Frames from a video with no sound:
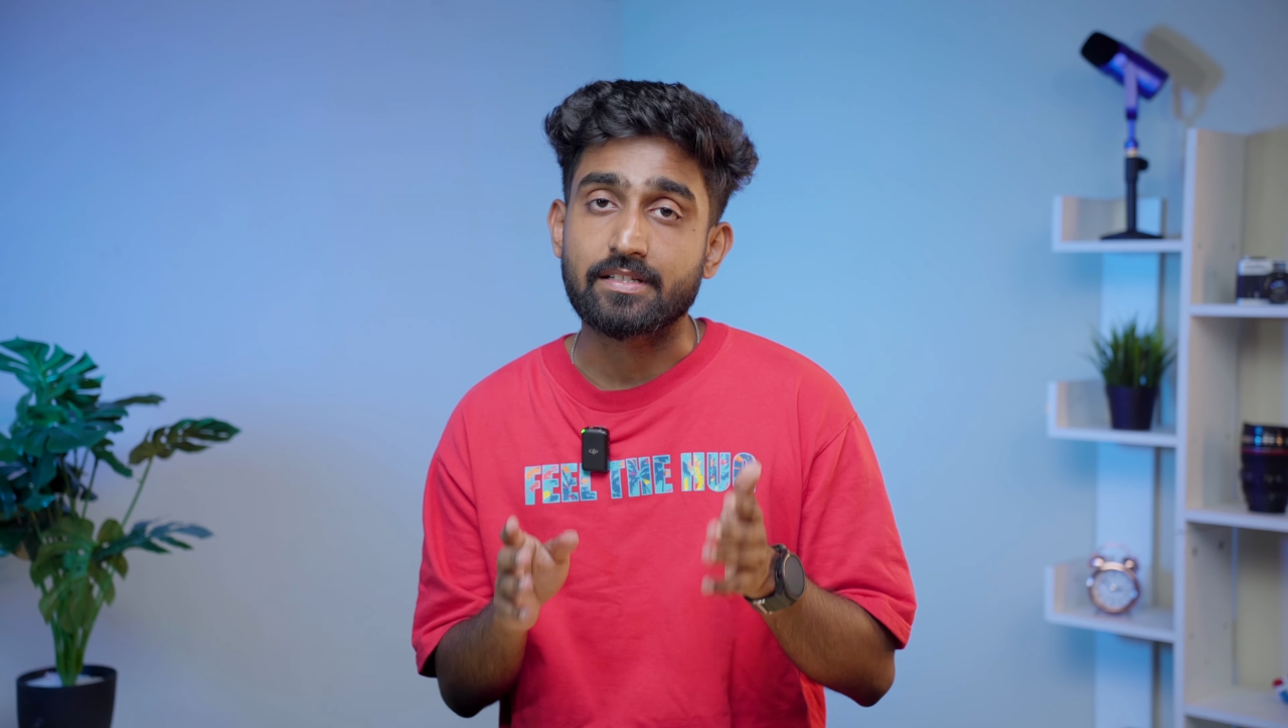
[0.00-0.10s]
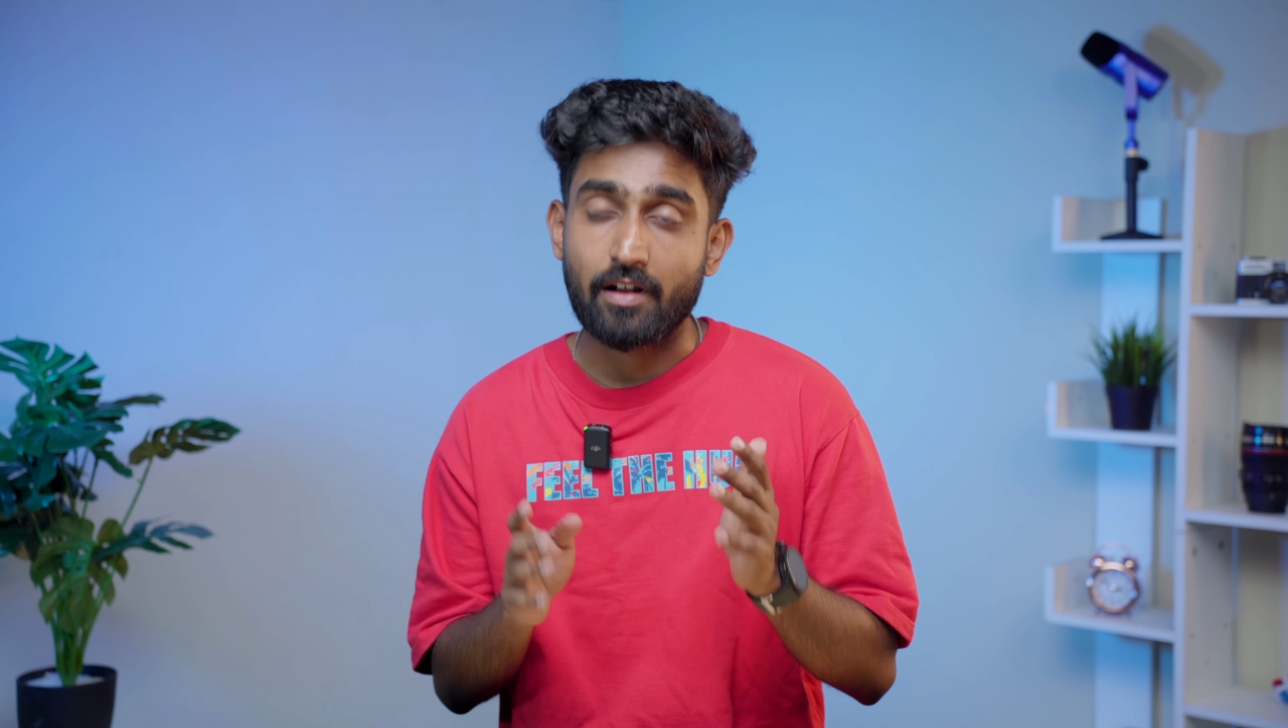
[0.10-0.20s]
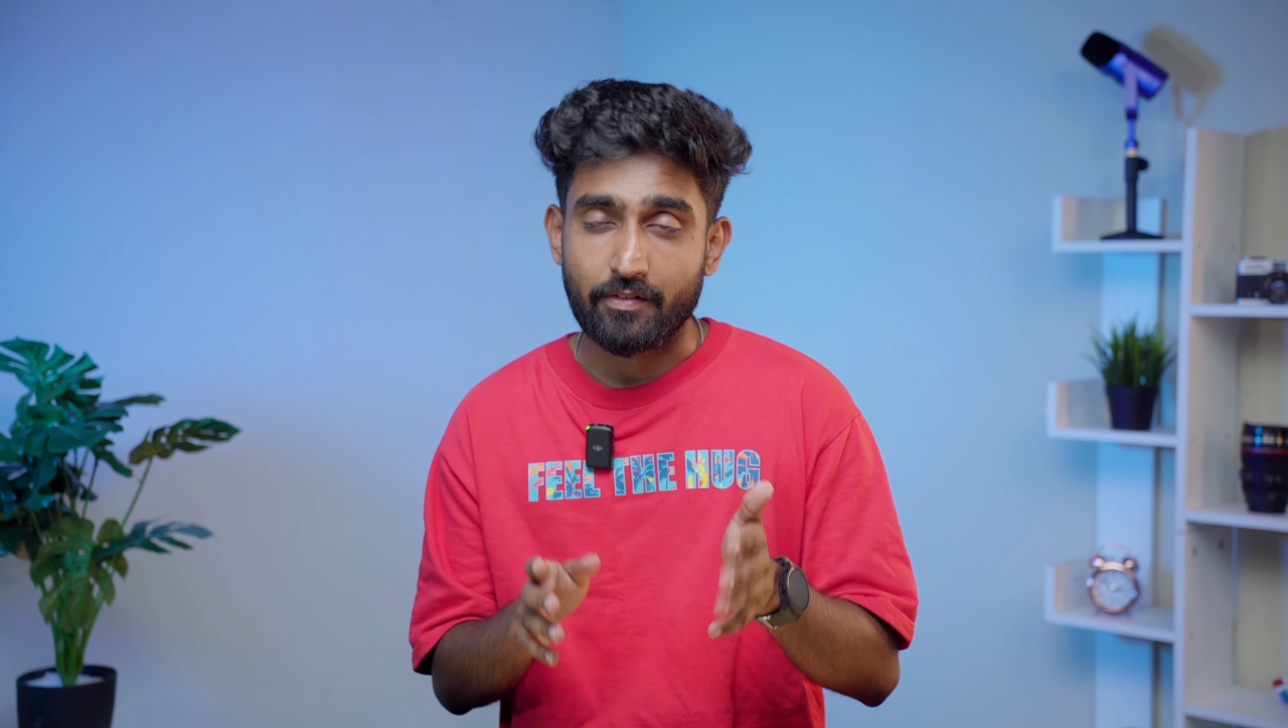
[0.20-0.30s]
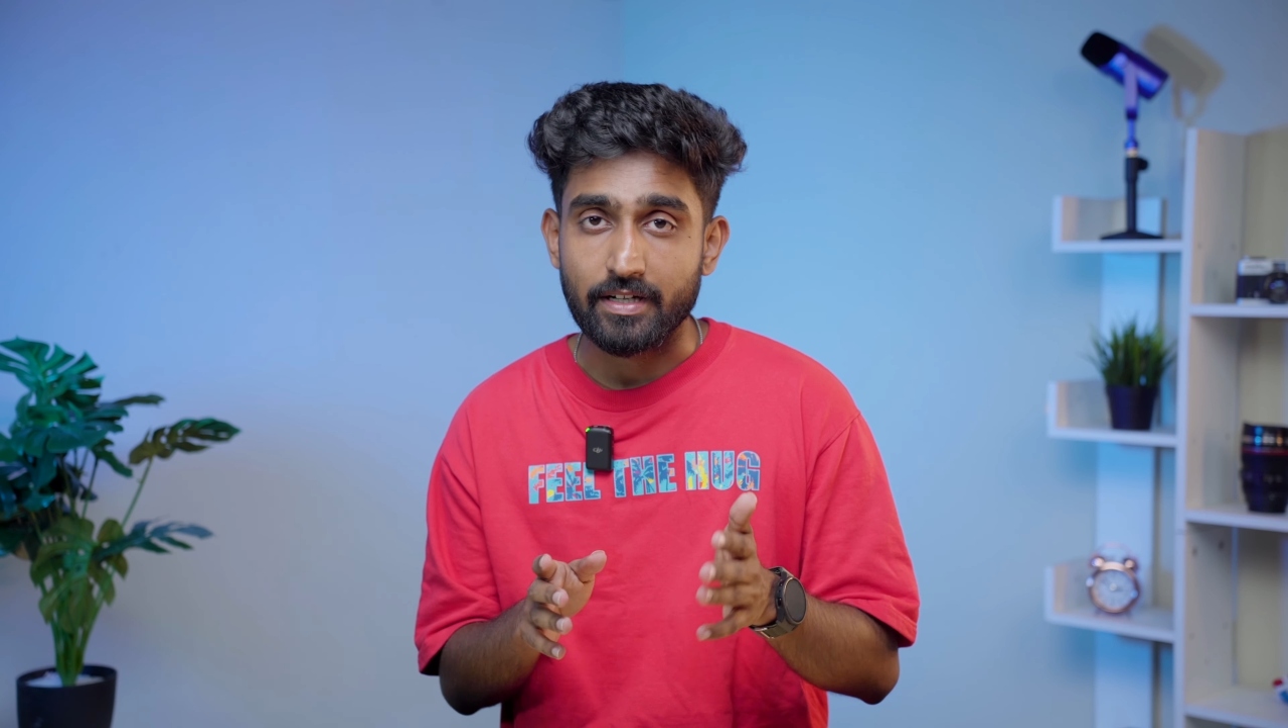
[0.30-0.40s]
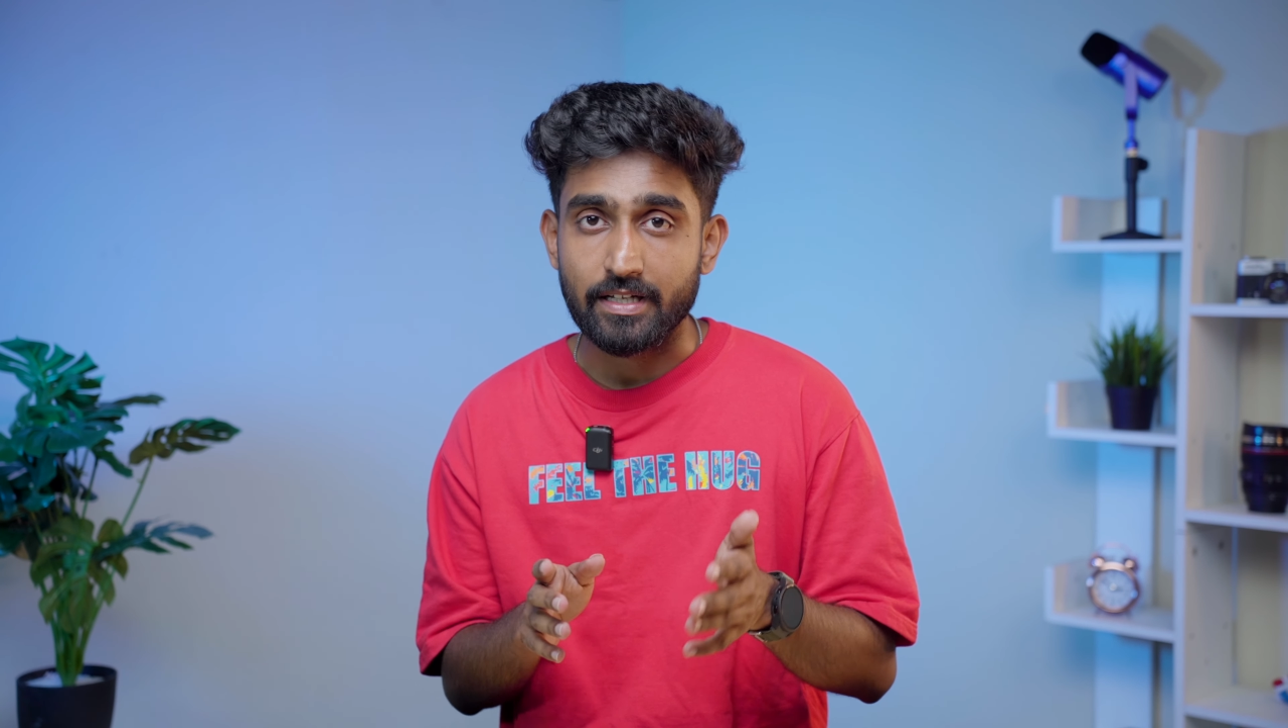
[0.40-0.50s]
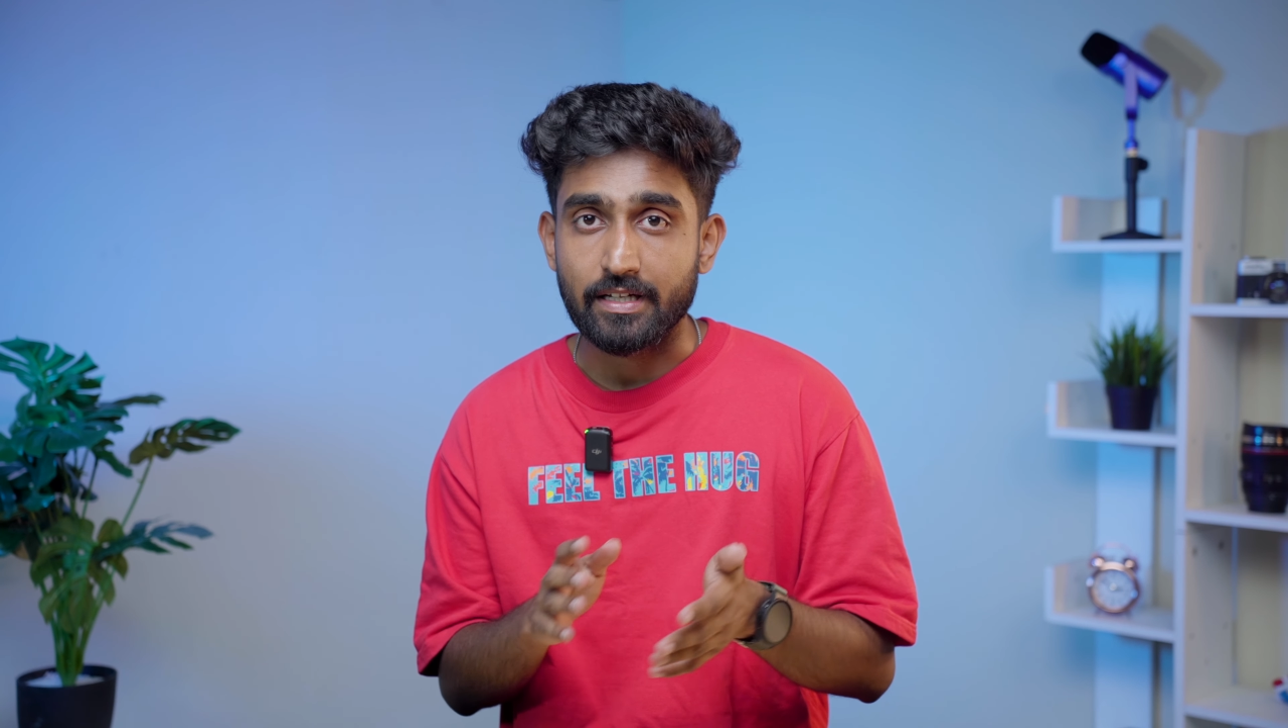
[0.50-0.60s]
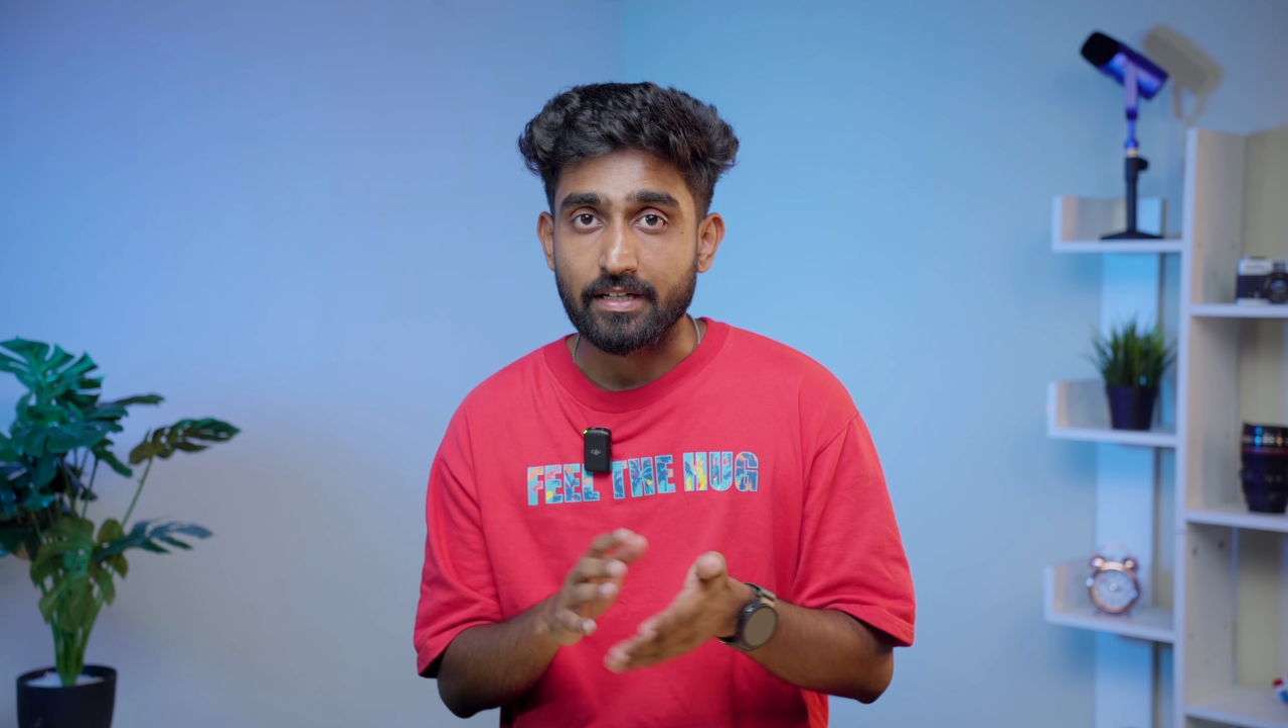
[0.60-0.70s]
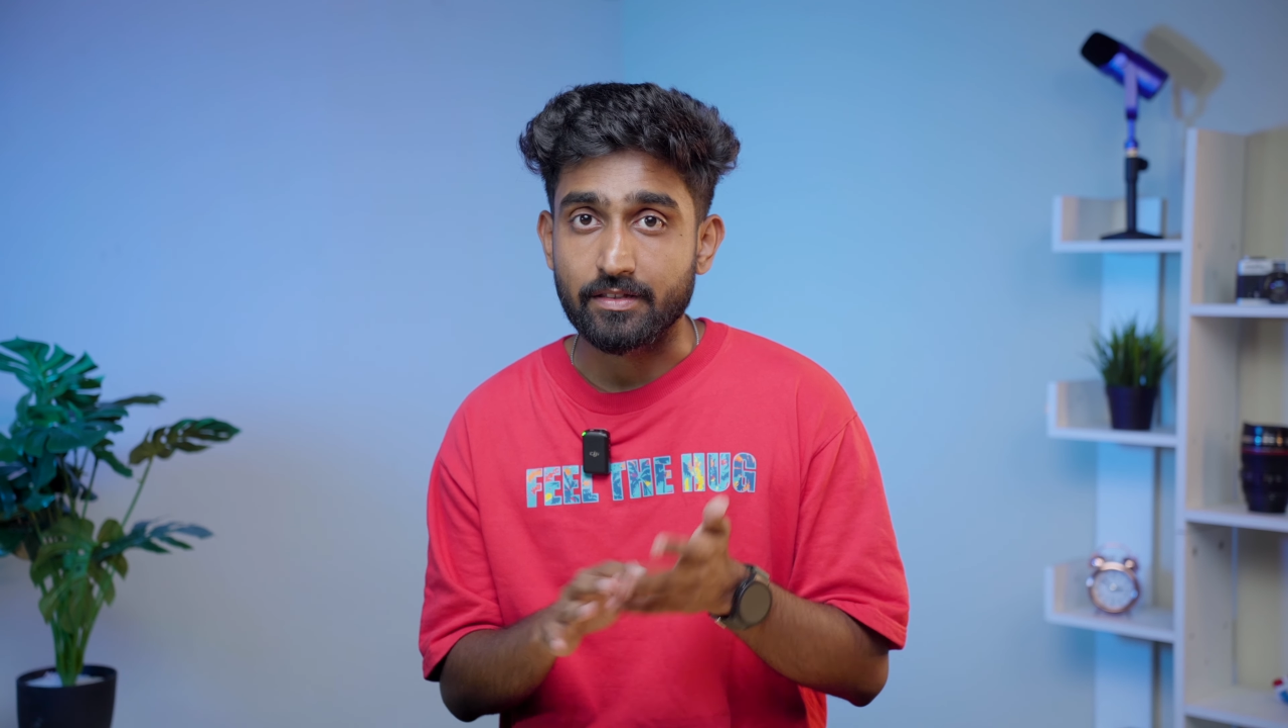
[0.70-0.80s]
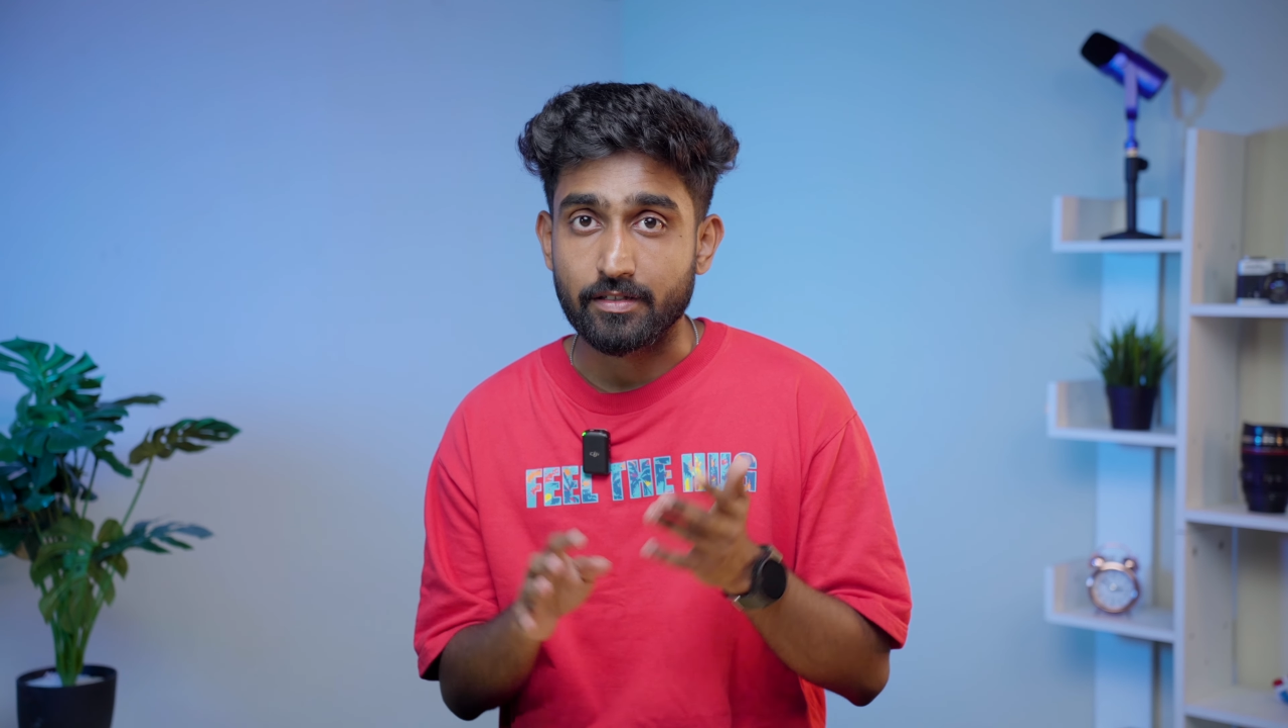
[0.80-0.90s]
currently in